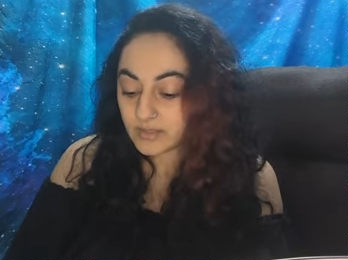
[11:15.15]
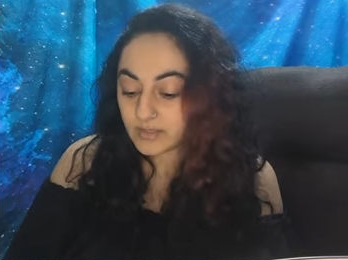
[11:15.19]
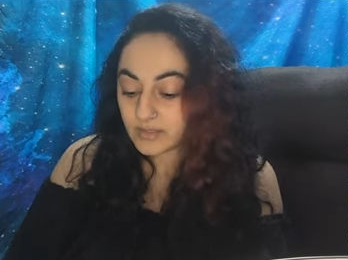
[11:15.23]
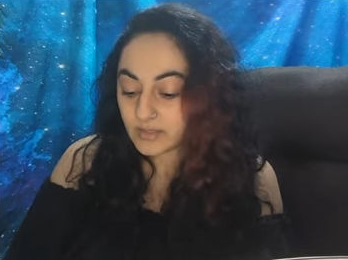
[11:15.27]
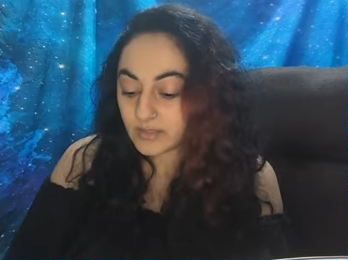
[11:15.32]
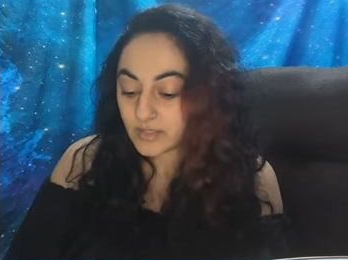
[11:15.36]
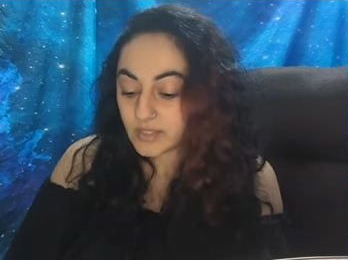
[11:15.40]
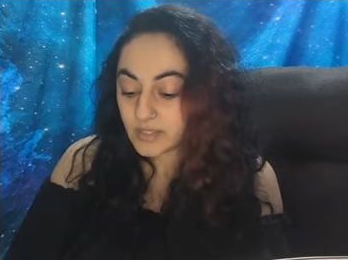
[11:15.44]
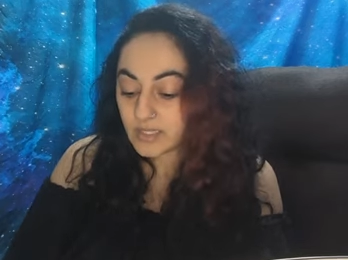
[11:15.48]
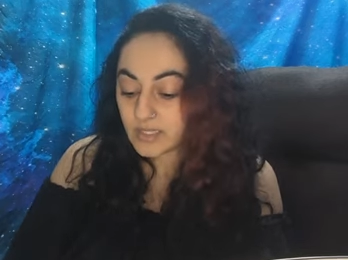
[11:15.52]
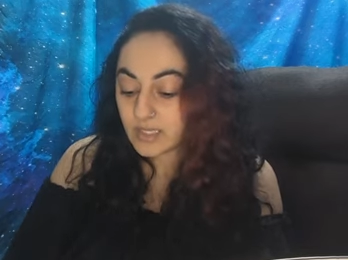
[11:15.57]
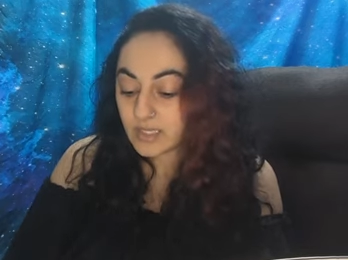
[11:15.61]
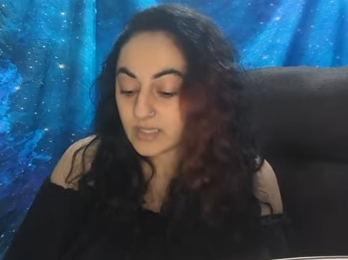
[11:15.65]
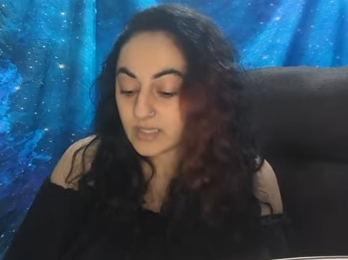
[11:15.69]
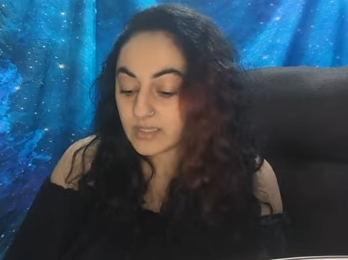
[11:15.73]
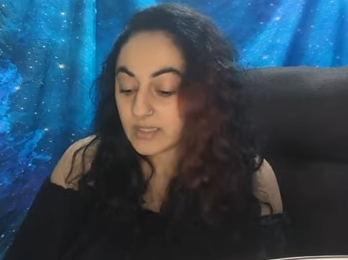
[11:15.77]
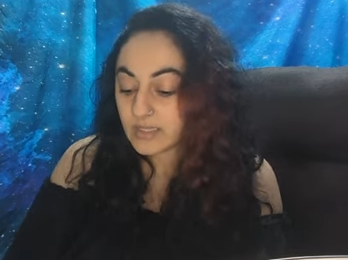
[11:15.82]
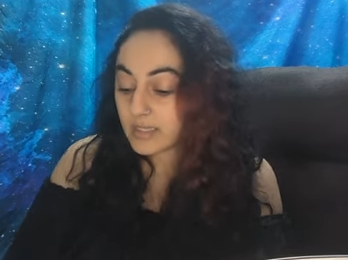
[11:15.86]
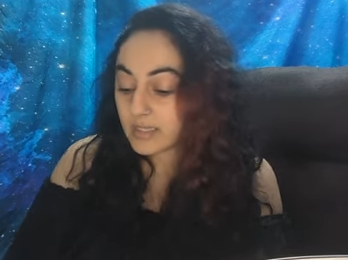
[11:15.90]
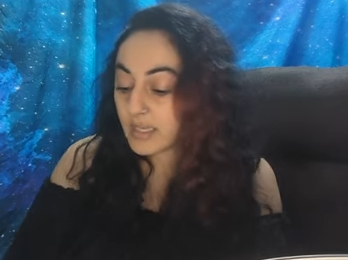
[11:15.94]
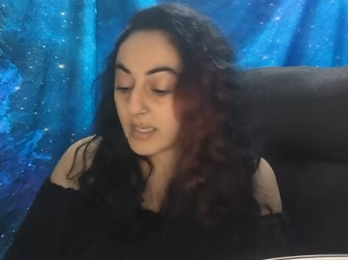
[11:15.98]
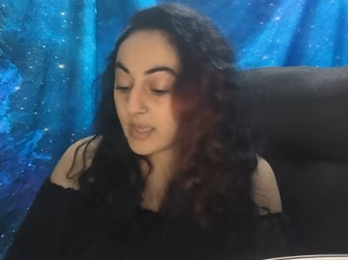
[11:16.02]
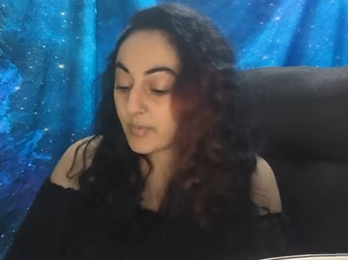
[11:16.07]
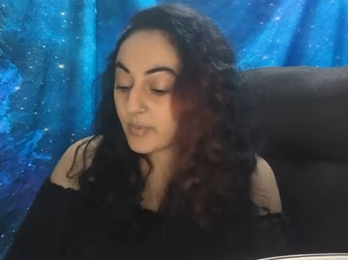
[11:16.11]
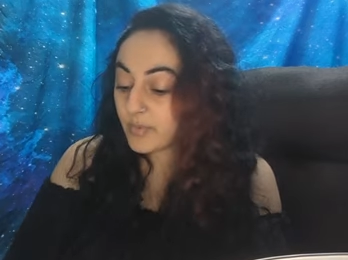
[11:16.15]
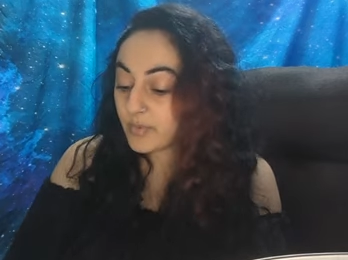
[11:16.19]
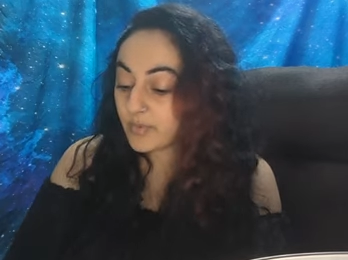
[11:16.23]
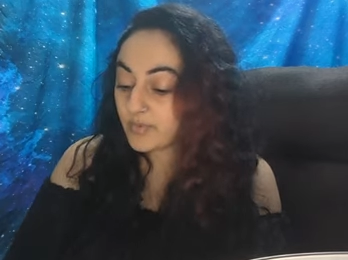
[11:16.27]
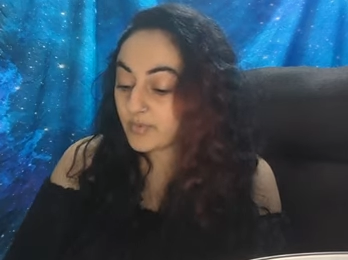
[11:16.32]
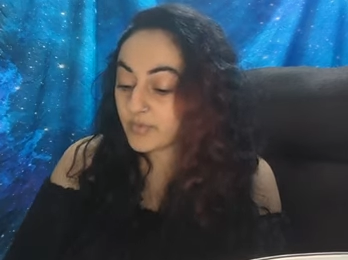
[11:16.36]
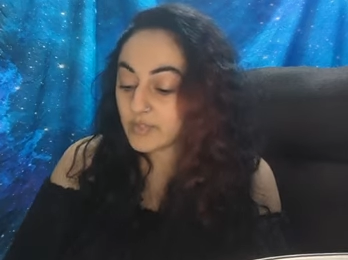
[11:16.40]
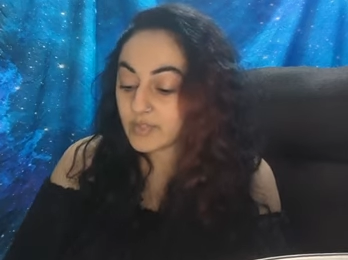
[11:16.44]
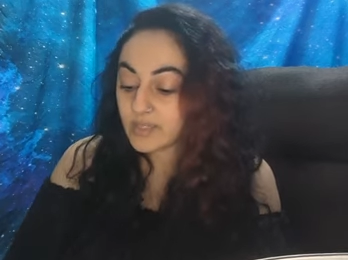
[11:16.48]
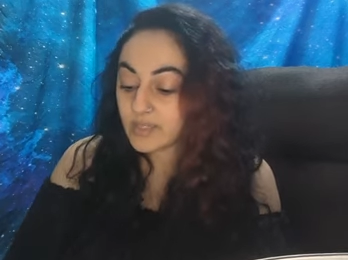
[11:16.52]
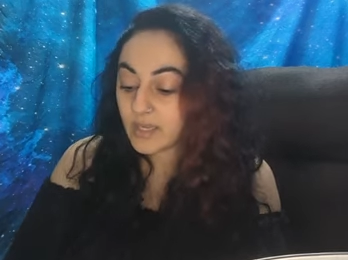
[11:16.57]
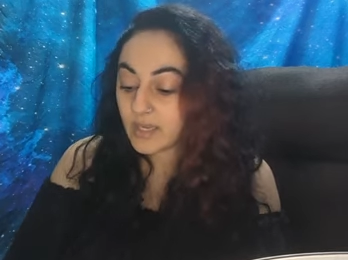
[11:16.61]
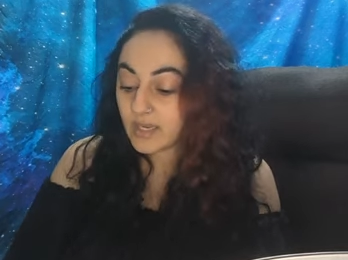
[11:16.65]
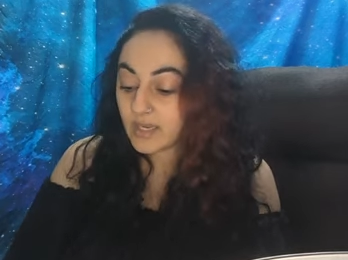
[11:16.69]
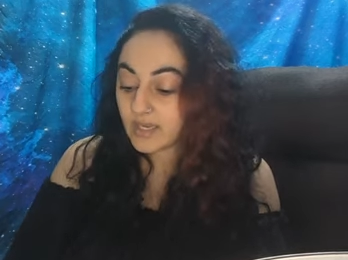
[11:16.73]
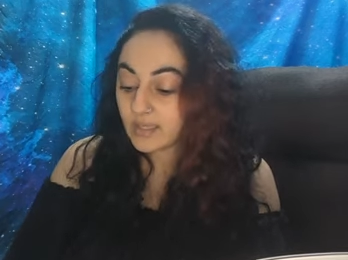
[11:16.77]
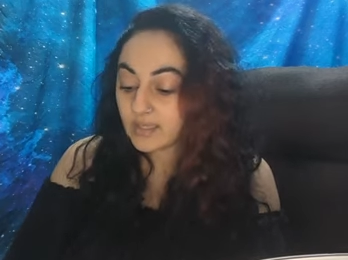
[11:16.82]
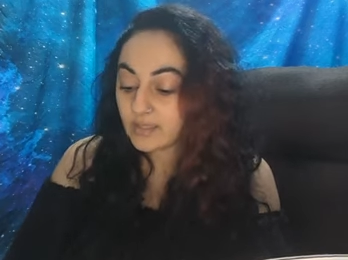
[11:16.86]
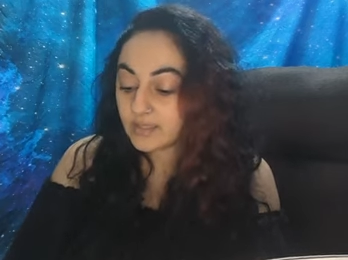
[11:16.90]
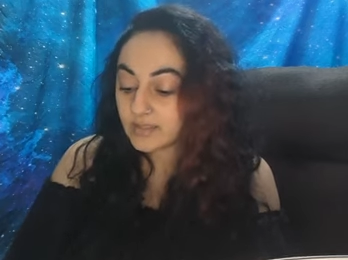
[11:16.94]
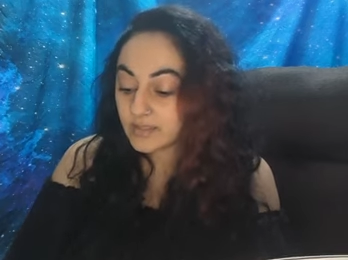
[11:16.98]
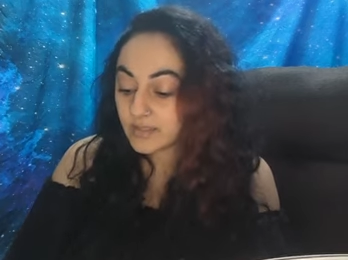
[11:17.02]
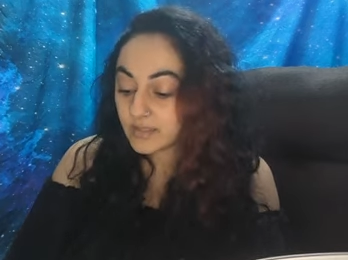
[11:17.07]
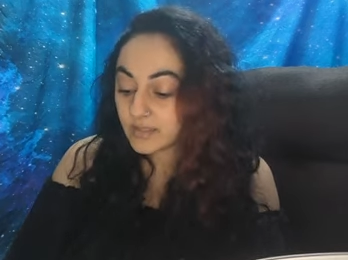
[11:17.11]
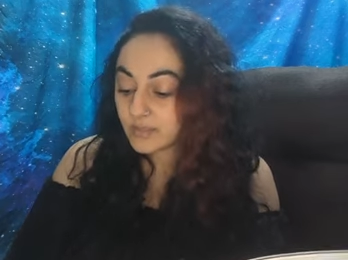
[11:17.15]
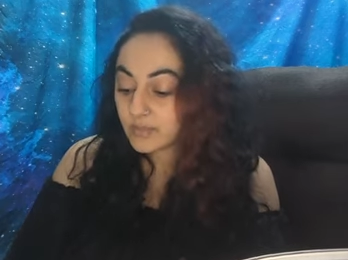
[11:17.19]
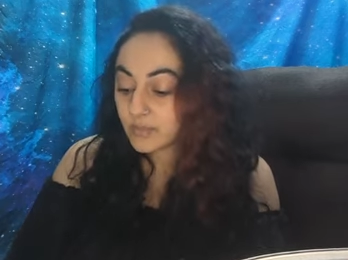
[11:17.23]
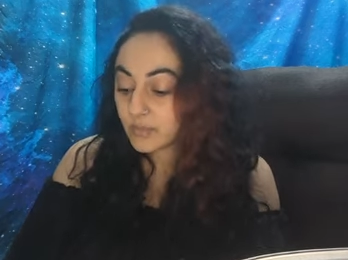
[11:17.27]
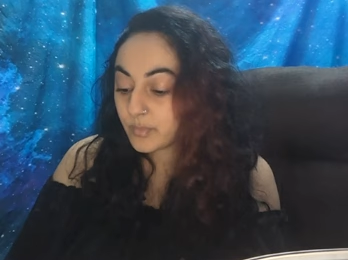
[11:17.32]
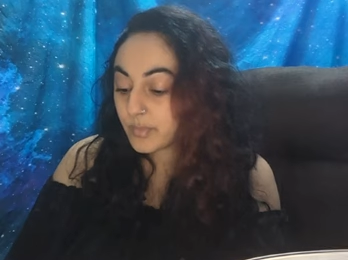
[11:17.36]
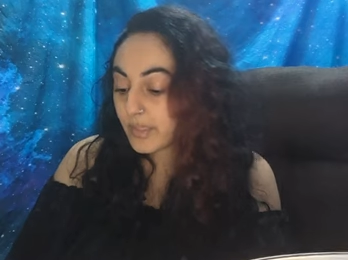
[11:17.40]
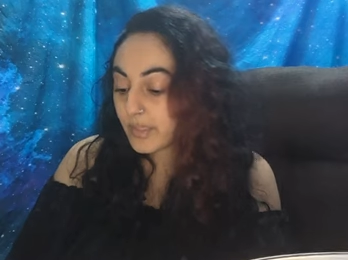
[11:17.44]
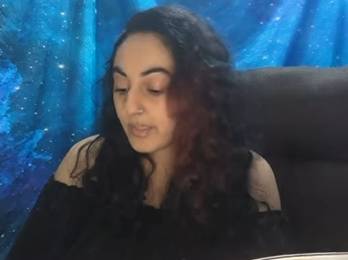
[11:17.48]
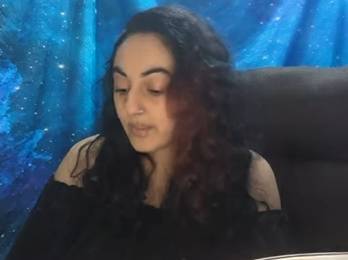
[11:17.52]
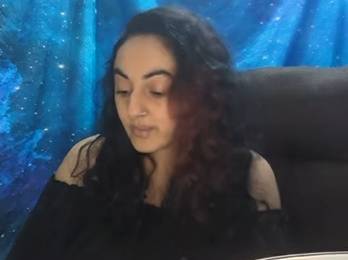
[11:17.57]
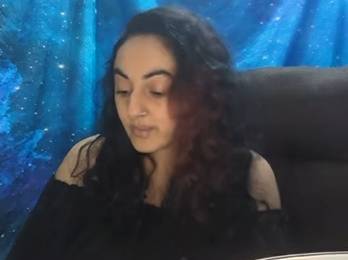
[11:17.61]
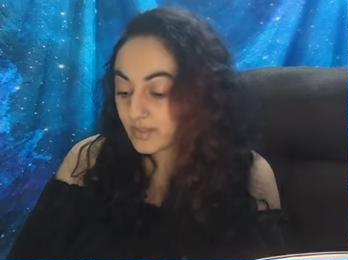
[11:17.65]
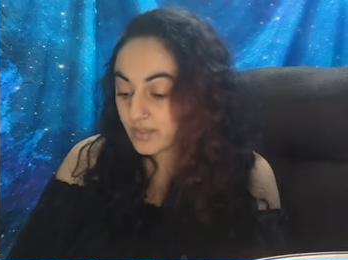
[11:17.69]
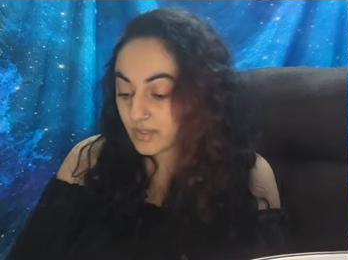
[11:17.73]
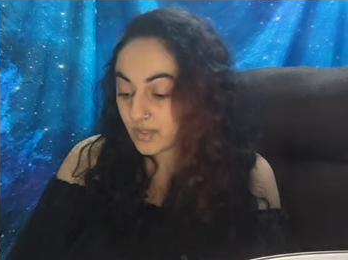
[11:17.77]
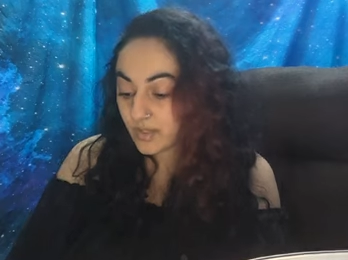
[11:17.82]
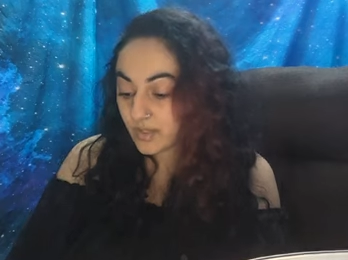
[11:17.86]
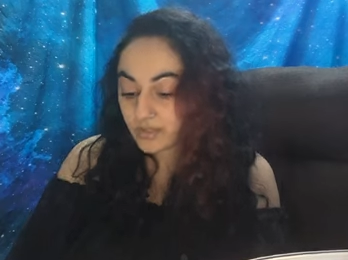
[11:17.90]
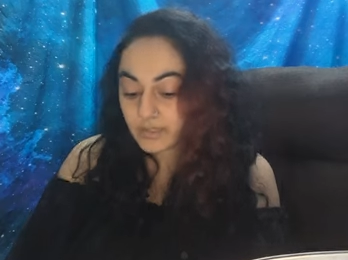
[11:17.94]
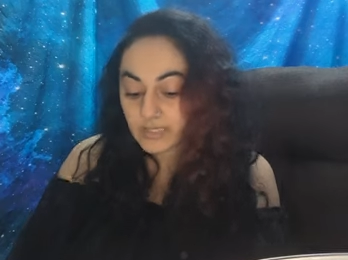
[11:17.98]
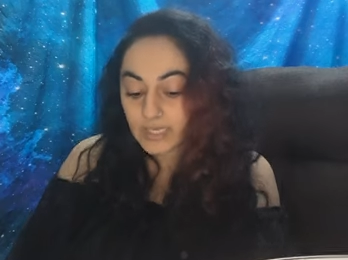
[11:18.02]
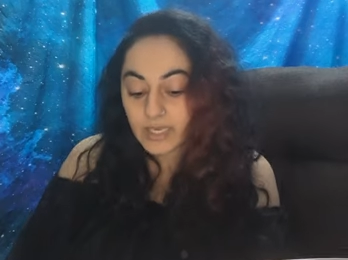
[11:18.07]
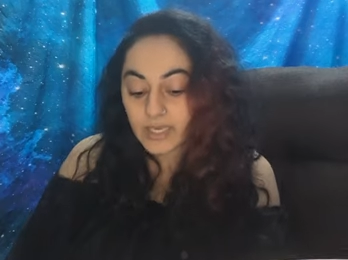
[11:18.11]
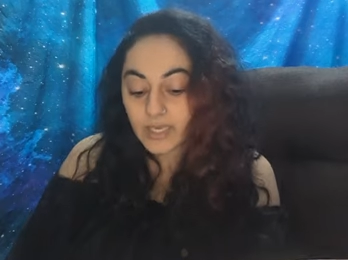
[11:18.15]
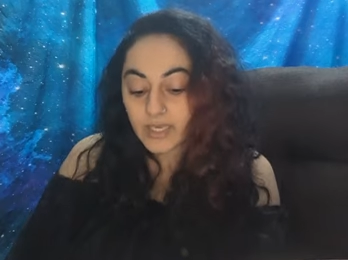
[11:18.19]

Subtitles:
She is the keeper of the circling silver wheel of stars.